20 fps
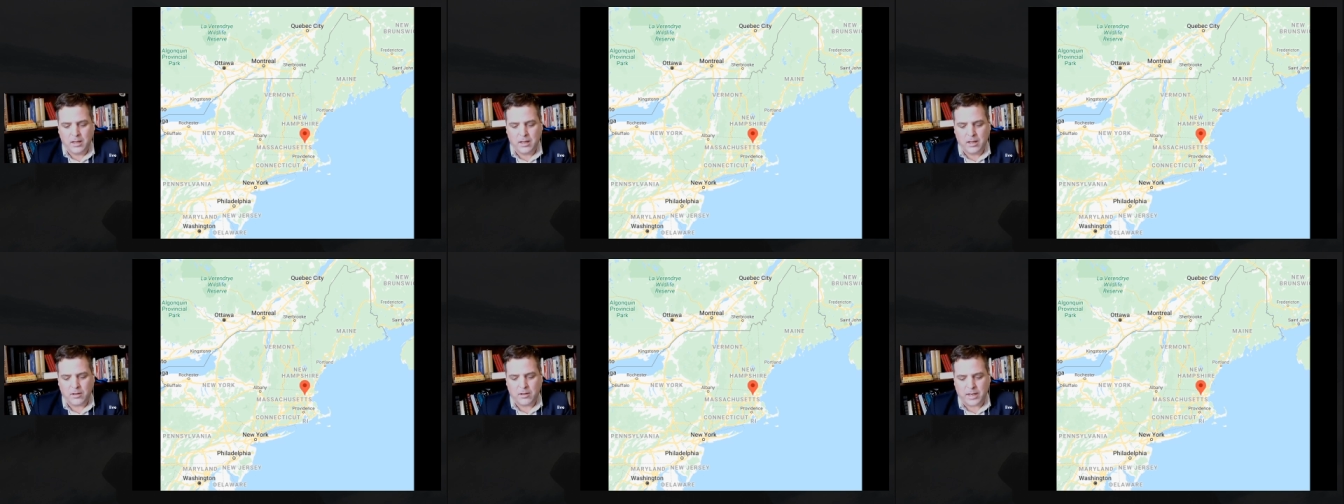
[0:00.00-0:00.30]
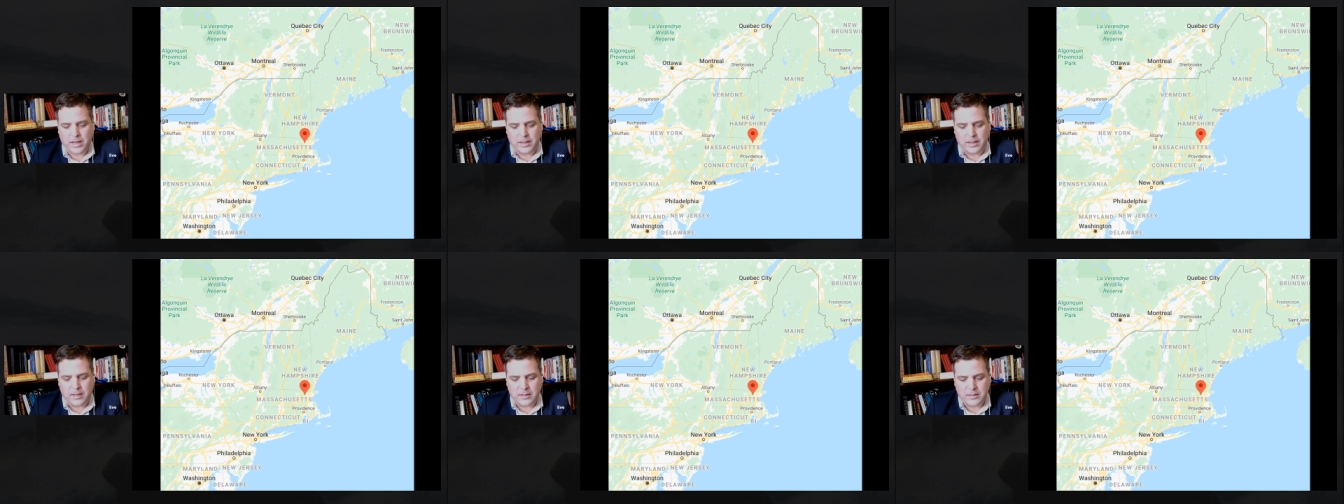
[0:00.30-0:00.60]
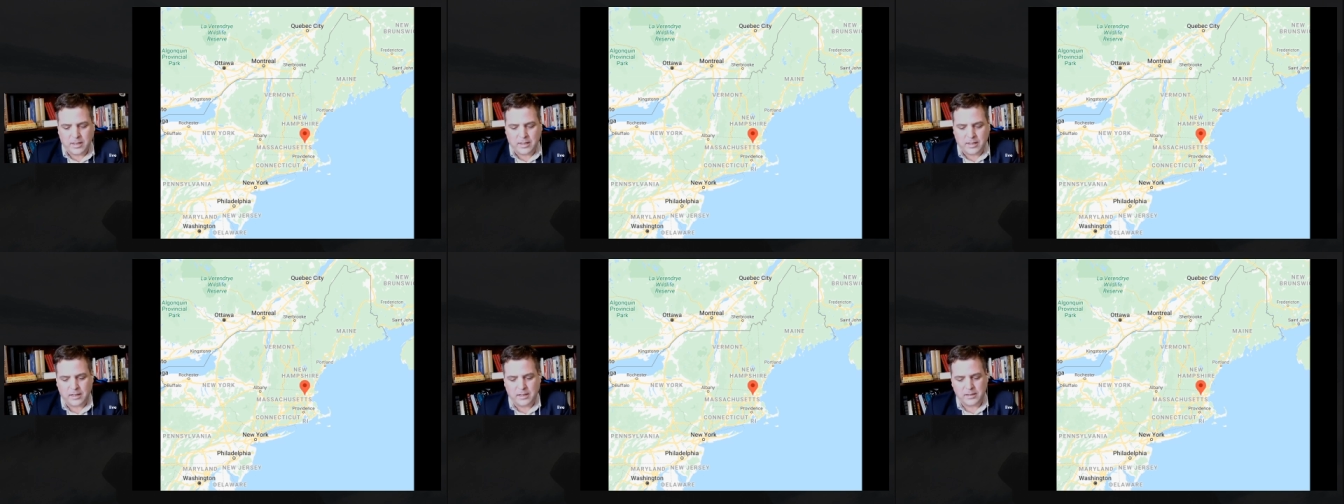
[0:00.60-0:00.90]
Okay,
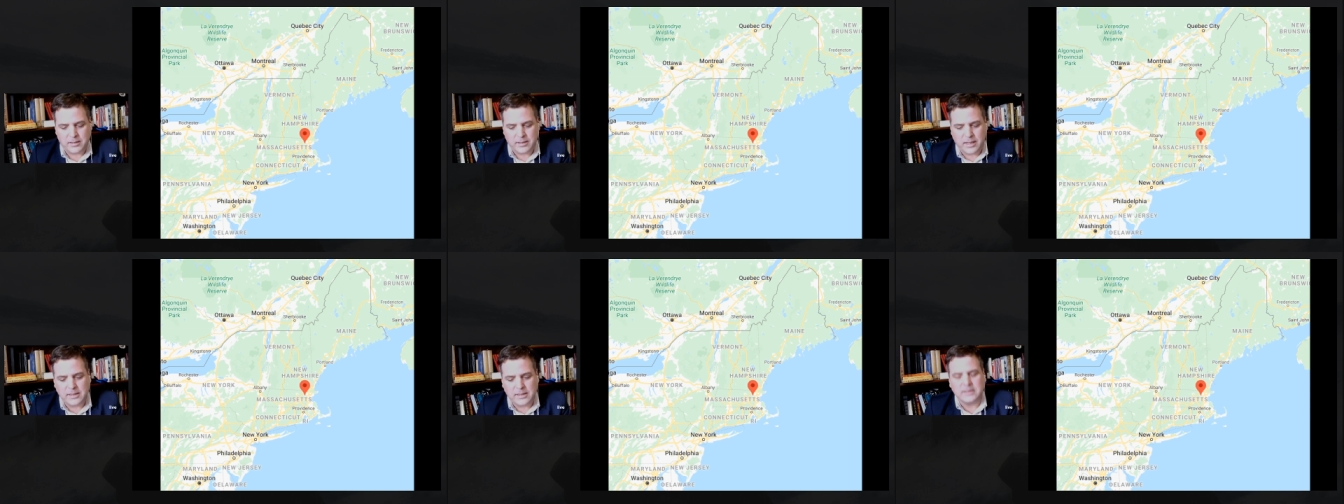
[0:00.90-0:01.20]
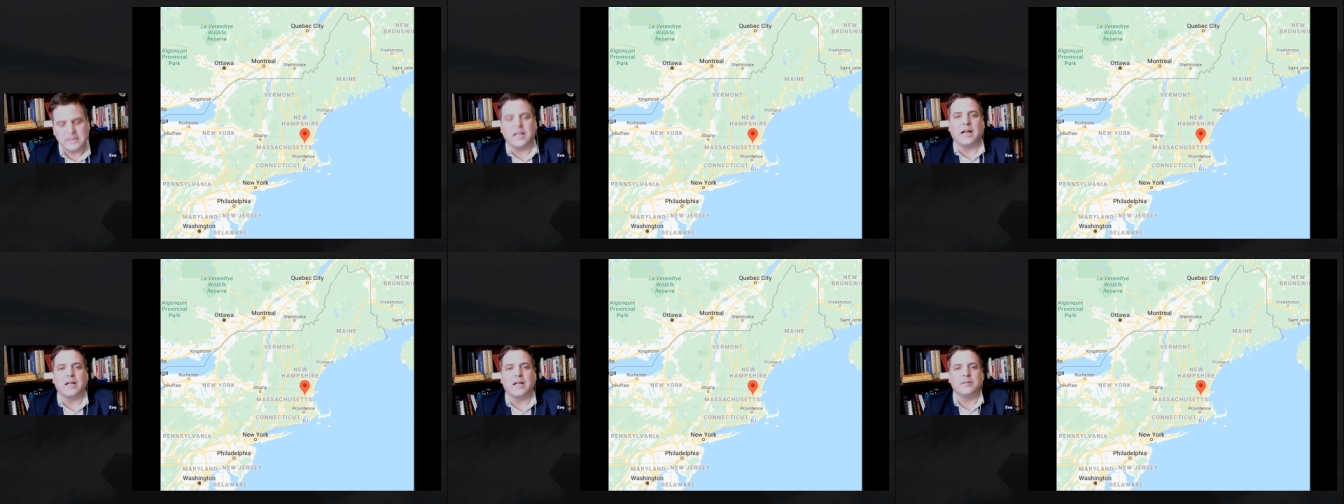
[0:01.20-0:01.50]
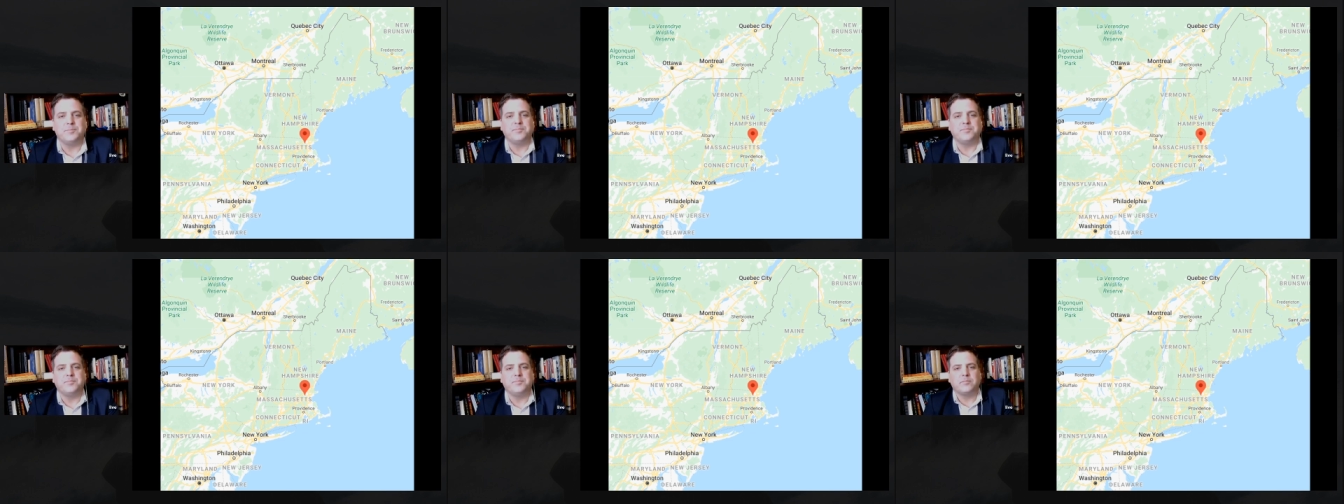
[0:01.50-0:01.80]
uh, next slide.